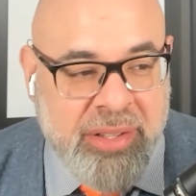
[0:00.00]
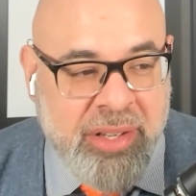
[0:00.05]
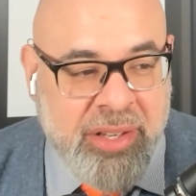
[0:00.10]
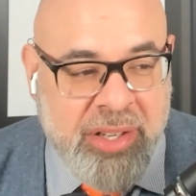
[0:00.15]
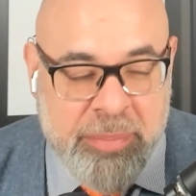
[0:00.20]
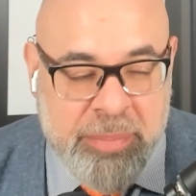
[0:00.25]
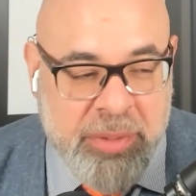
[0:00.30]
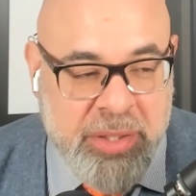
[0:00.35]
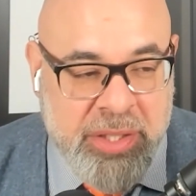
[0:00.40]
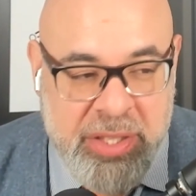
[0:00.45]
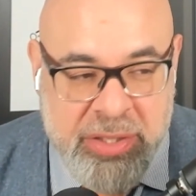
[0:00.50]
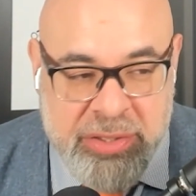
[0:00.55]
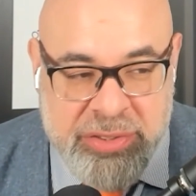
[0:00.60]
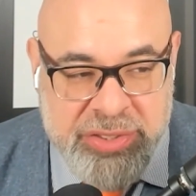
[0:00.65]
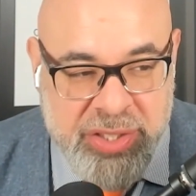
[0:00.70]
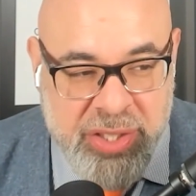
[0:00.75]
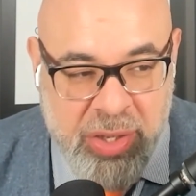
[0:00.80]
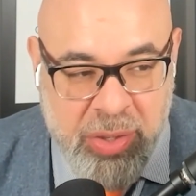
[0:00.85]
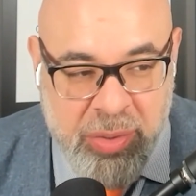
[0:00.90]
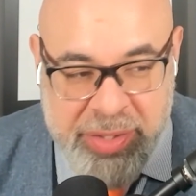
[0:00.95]
a couple of years
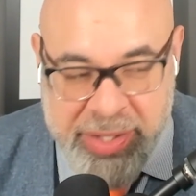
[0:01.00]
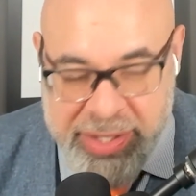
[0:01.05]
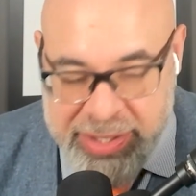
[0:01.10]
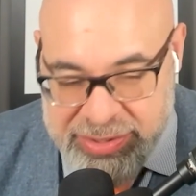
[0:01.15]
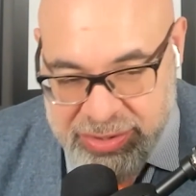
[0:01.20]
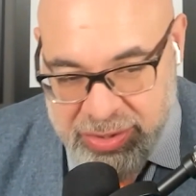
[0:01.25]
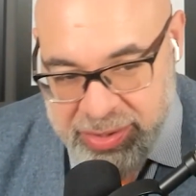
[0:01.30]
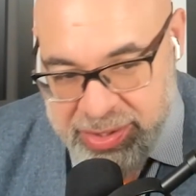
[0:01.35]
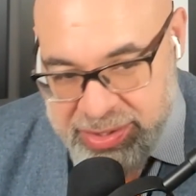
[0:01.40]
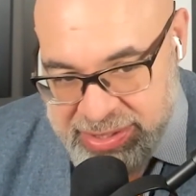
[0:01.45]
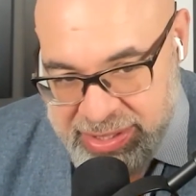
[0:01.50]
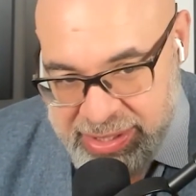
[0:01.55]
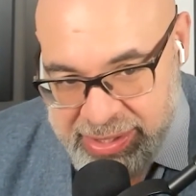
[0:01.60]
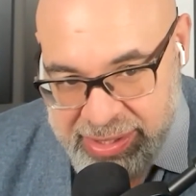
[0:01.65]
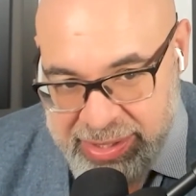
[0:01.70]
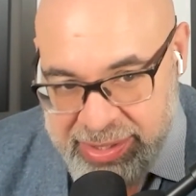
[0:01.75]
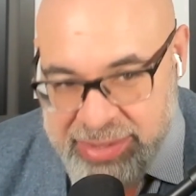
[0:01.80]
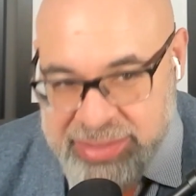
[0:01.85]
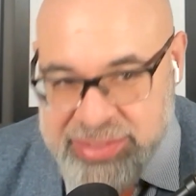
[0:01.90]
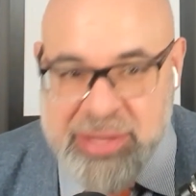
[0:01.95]
ago and they started
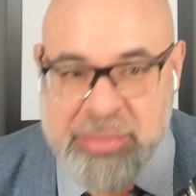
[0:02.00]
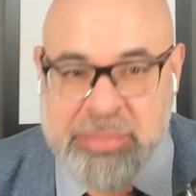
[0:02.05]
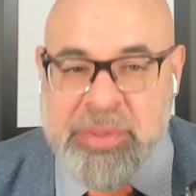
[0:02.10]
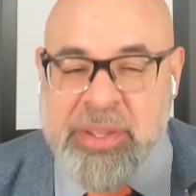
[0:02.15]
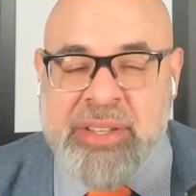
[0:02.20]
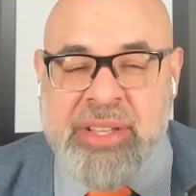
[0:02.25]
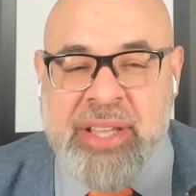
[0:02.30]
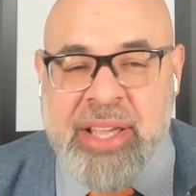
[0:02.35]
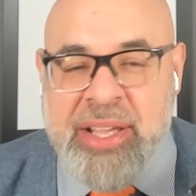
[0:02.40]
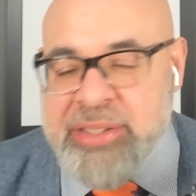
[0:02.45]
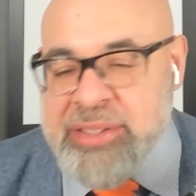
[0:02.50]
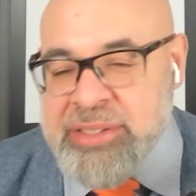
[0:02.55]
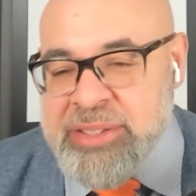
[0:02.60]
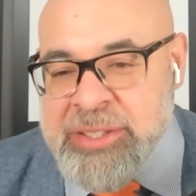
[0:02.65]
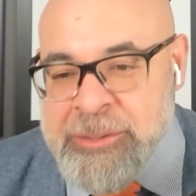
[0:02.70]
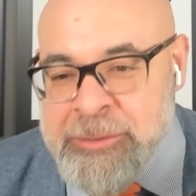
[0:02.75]
taking something that,